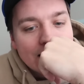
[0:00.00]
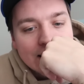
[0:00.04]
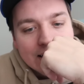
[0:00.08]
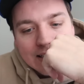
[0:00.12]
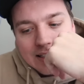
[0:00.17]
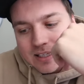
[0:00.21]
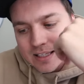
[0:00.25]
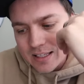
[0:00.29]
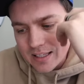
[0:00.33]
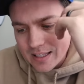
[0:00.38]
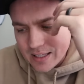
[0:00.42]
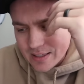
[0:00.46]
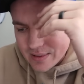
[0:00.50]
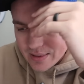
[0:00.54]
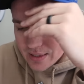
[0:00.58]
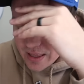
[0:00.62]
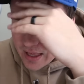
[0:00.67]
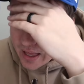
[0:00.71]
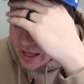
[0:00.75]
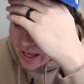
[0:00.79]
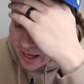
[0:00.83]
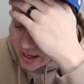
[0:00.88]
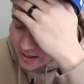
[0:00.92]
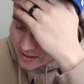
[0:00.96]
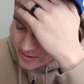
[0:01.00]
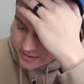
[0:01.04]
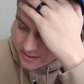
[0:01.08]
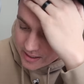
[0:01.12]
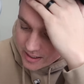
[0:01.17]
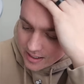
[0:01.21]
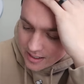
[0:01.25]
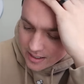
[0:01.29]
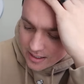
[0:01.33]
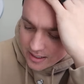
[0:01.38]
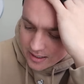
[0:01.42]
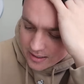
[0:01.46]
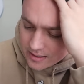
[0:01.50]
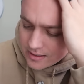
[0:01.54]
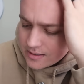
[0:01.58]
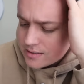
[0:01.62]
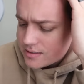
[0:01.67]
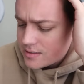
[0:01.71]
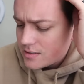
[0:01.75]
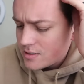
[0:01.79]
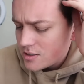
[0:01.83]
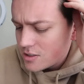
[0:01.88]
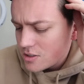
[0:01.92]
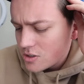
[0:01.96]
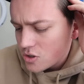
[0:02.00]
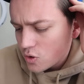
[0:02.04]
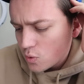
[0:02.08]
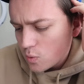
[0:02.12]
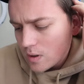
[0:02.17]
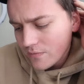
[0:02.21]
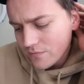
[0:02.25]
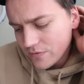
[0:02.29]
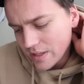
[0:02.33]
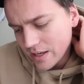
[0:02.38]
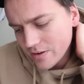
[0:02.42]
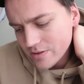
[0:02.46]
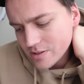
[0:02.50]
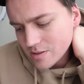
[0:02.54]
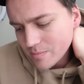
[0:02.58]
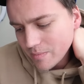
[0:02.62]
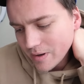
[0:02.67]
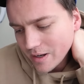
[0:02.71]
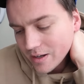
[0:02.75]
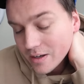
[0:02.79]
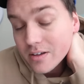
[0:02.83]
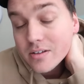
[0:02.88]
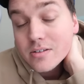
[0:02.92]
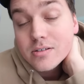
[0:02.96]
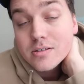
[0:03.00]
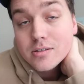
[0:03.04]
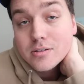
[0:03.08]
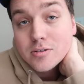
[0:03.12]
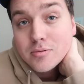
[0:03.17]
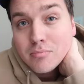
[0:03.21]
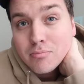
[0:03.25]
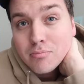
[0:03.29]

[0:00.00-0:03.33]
Sure. It has 12,000 miles.